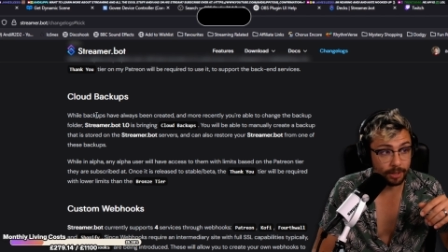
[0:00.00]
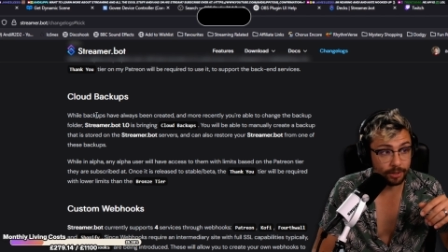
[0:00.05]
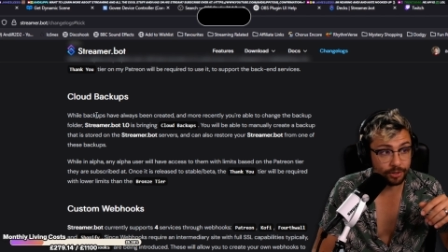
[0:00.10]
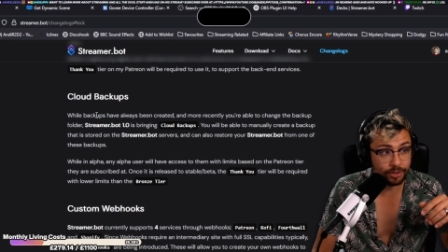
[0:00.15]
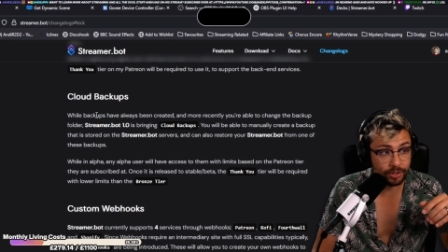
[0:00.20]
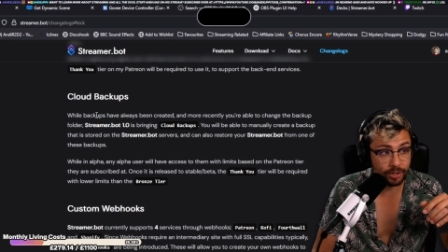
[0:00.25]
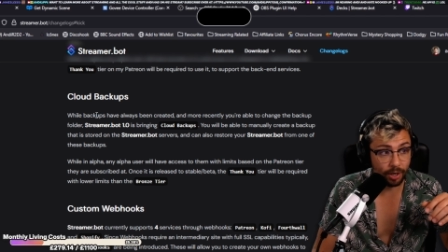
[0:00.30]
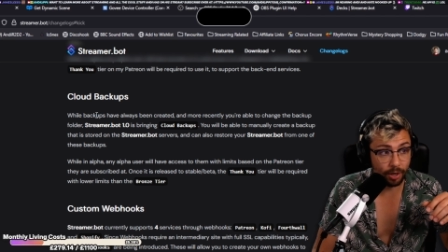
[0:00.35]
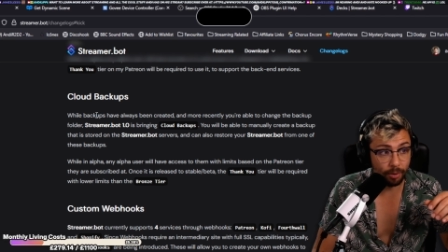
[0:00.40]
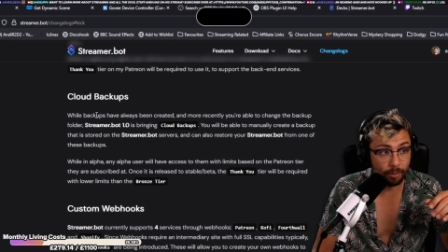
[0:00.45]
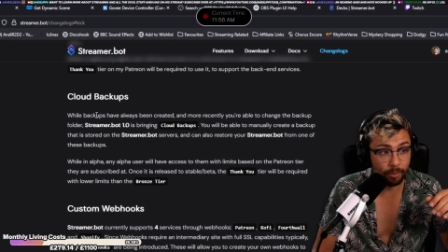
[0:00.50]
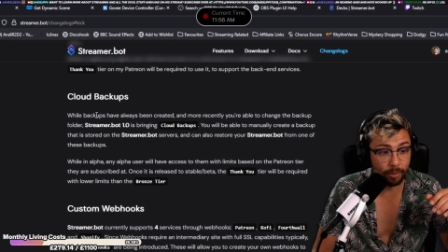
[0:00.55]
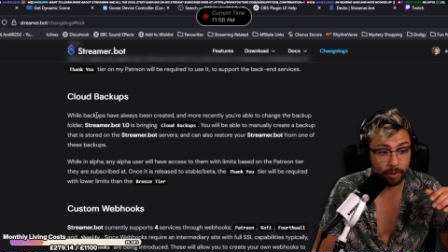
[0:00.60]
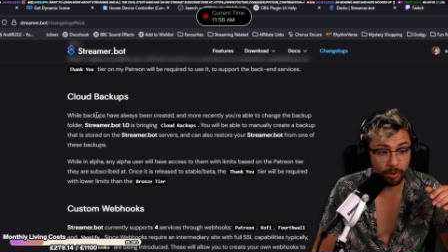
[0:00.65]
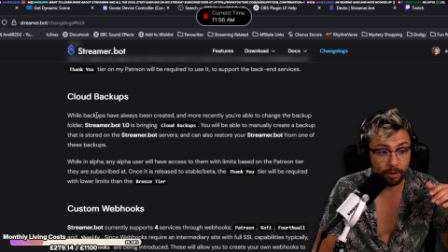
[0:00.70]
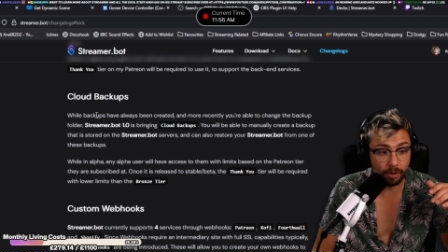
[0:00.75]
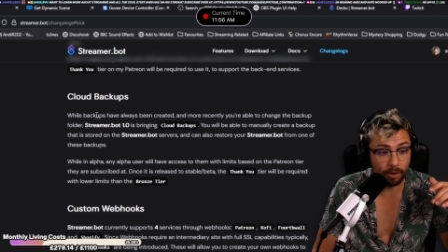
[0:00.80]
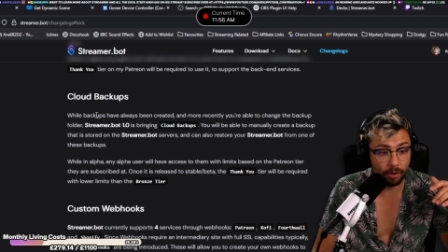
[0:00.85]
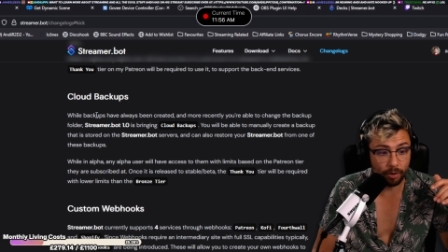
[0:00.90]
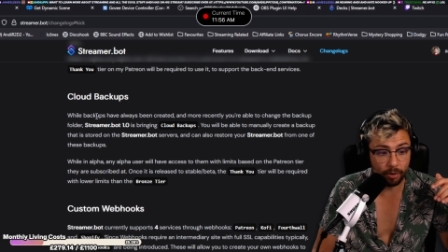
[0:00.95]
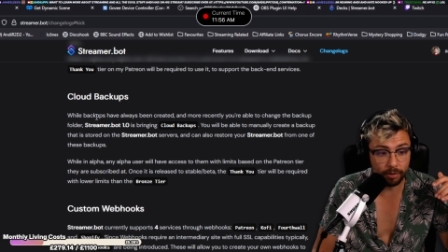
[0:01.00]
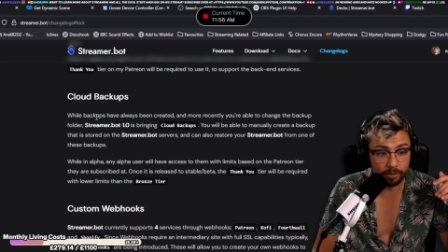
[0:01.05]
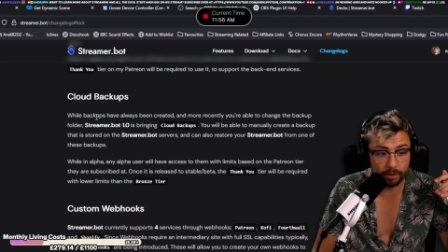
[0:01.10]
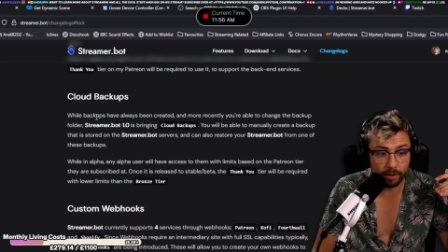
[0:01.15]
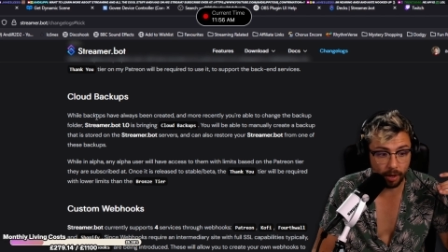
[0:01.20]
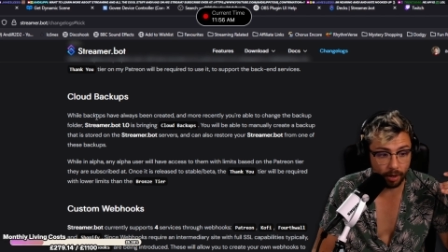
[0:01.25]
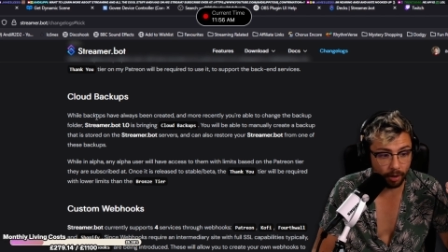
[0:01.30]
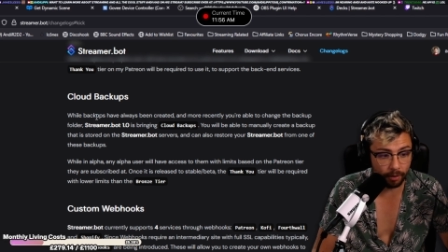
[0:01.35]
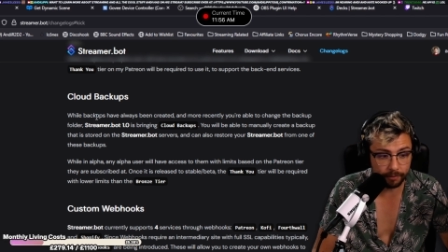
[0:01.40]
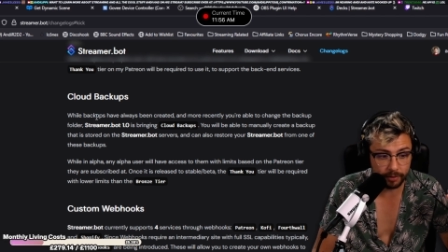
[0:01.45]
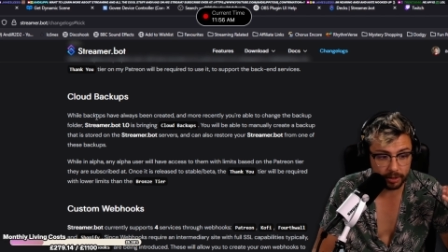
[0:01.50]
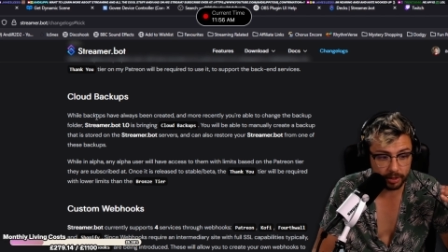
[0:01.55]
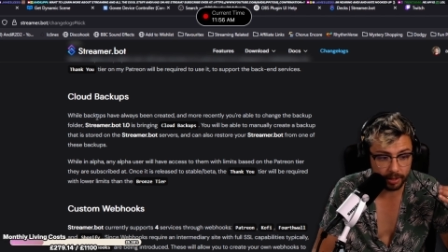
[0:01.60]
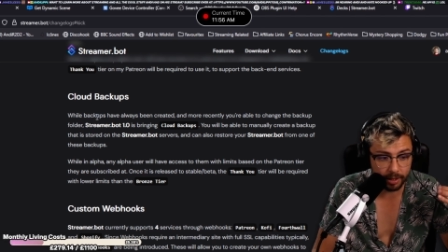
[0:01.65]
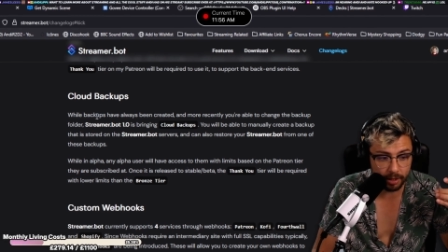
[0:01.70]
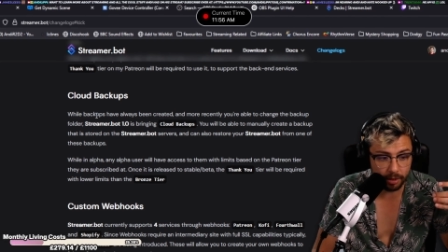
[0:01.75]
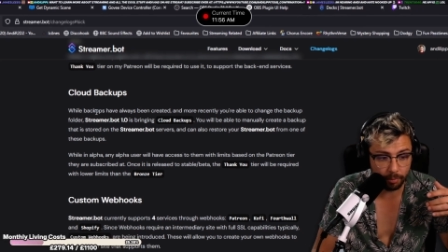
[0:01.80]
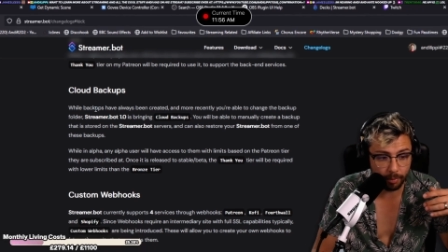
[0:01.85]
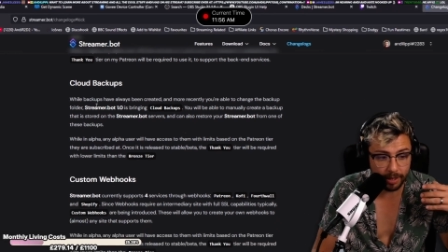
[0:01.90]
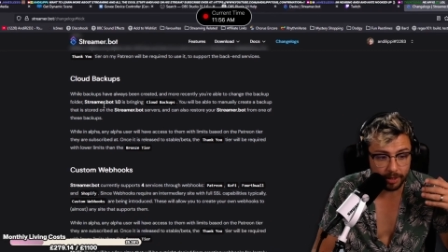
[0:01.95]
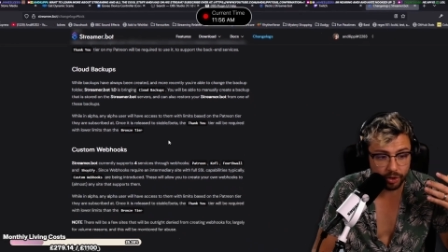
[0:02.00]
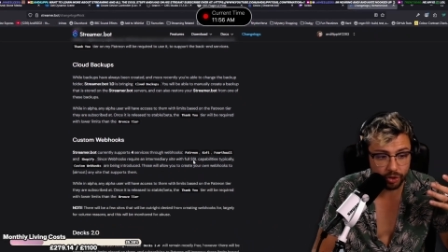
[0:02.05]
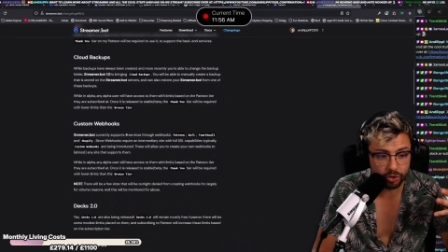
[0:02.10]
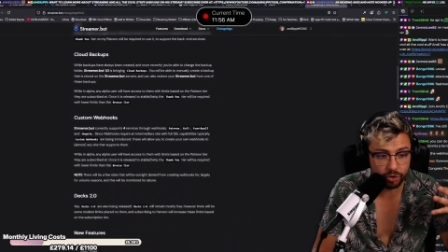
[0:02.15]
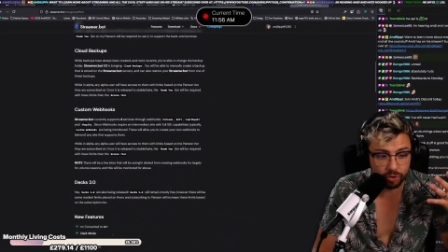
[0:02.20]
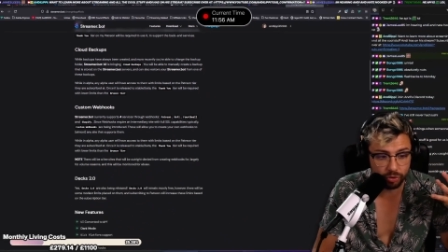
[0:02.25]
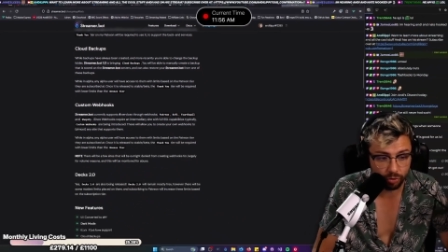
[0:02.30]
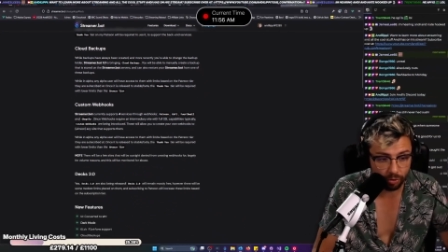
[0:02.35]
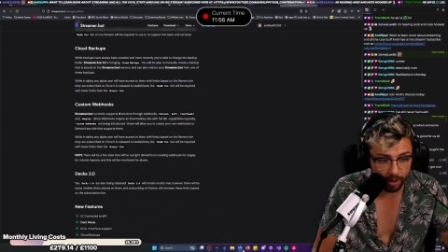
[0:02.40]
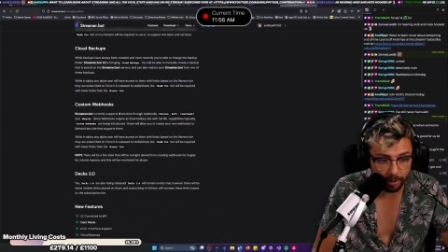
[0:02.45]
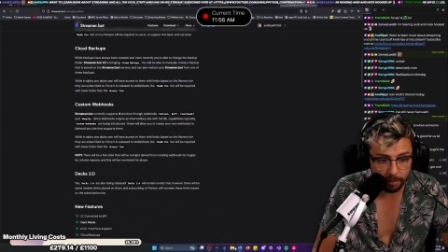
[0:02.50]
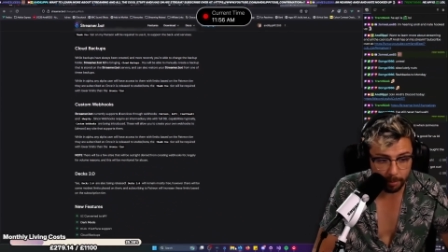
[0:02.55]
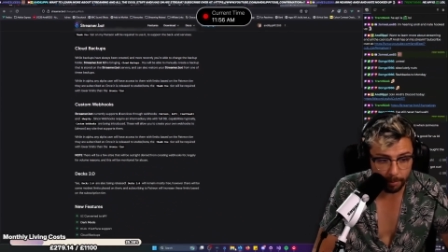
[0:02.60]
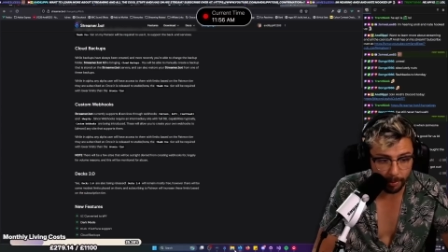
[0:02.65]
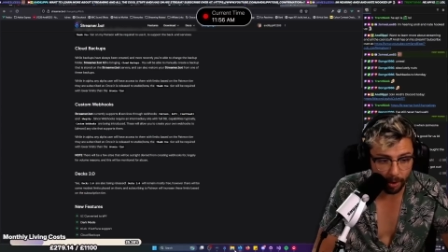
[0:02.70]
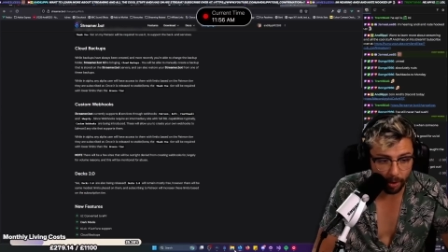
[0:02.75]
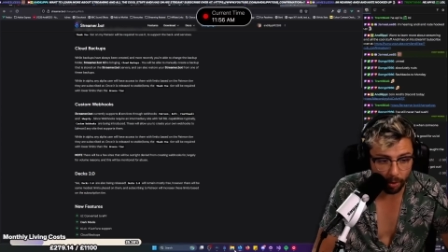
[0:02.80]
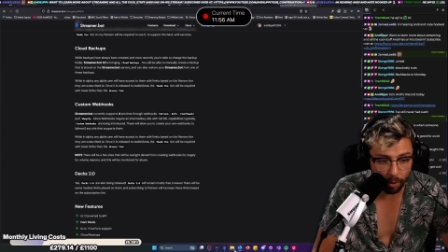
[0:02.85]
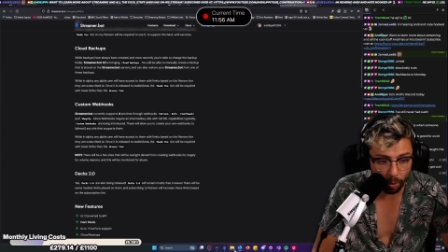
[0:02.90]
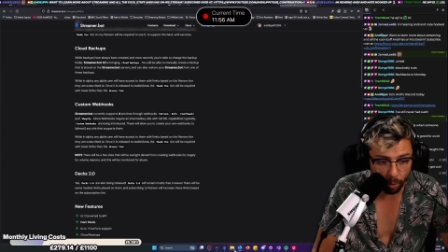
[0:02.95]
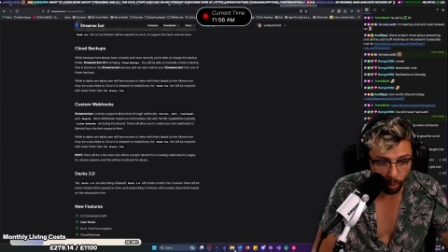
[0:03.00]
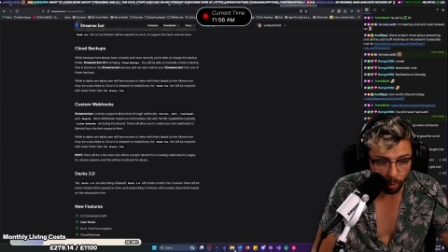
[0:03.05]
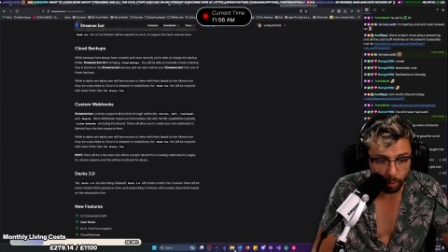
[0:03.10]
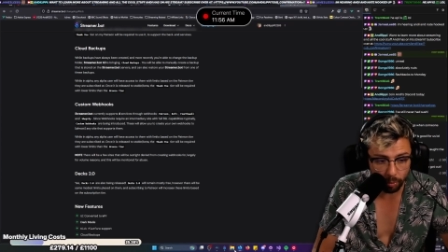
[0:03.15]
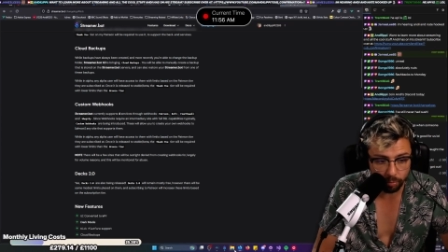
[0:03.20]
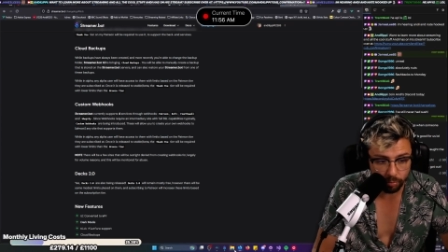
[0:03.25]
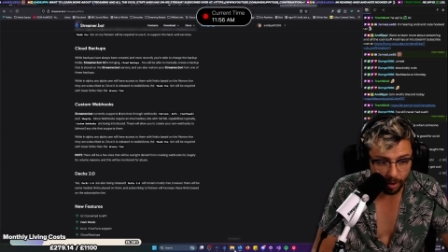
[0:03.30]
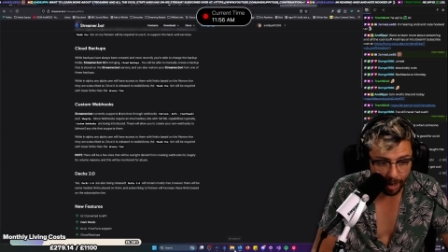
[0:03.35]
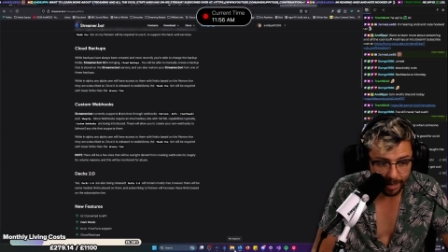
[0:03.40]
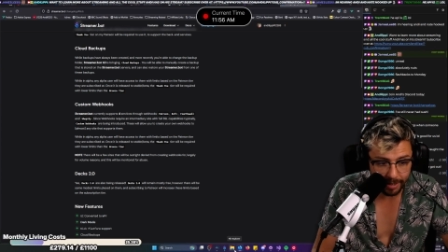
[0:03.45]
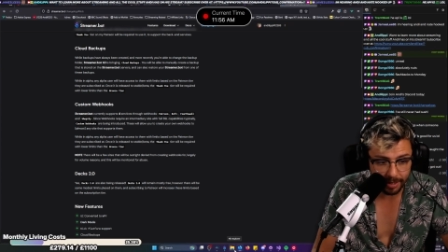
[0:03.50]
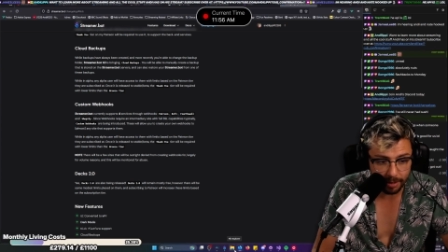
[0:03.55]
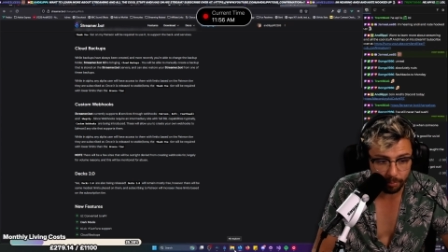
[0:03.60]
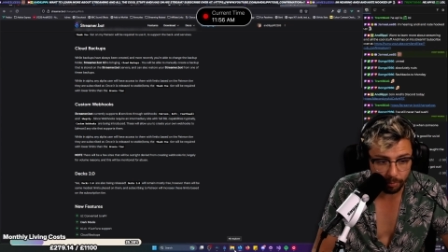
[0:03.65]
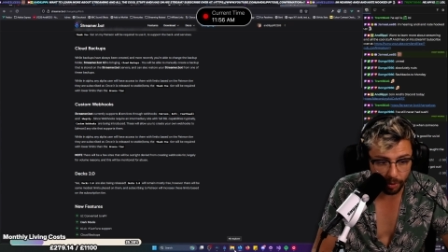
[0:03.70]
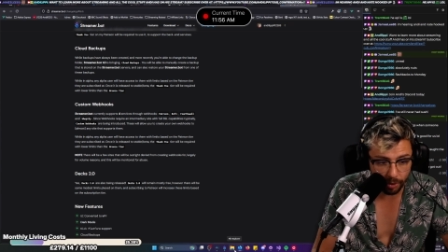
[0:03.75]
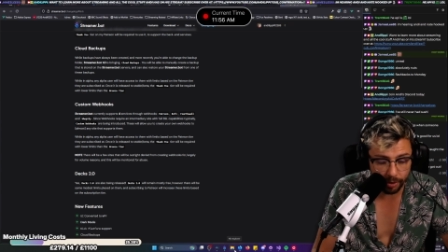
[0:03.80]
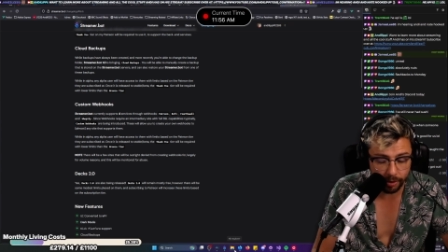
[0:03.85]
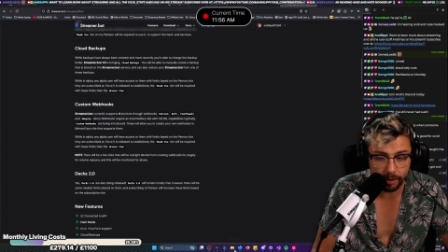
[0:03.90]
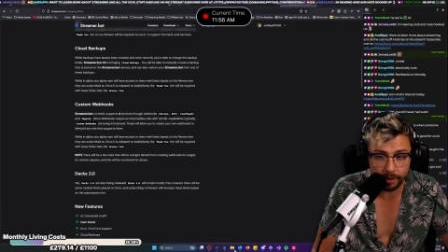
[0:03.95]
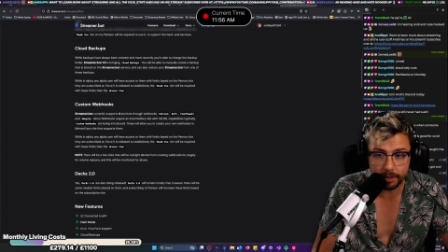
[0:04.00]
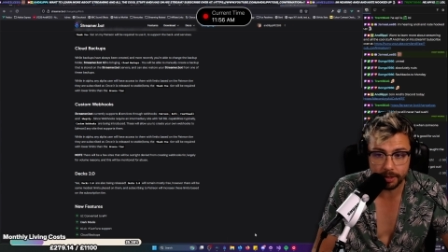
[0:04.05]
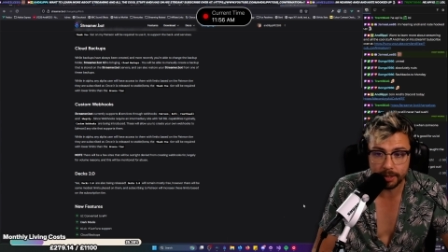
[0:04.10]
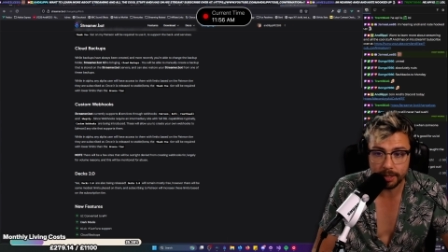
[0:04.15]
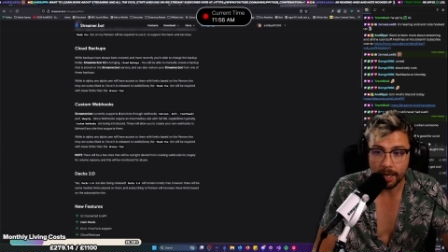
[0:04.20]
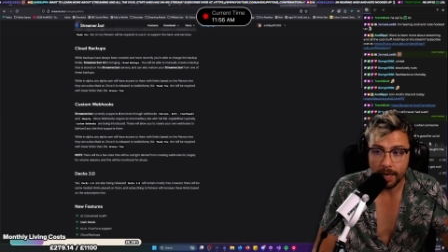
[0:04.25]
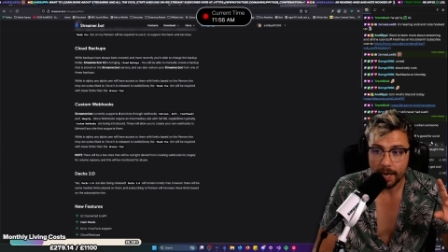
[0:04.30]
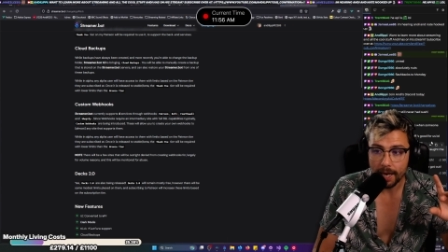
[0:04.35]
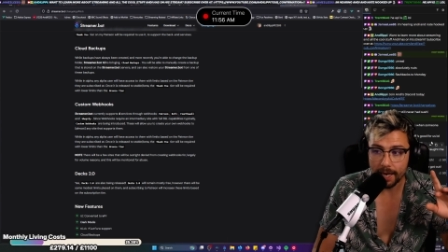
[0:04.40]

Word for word: So obviously the way Streamer Bot already works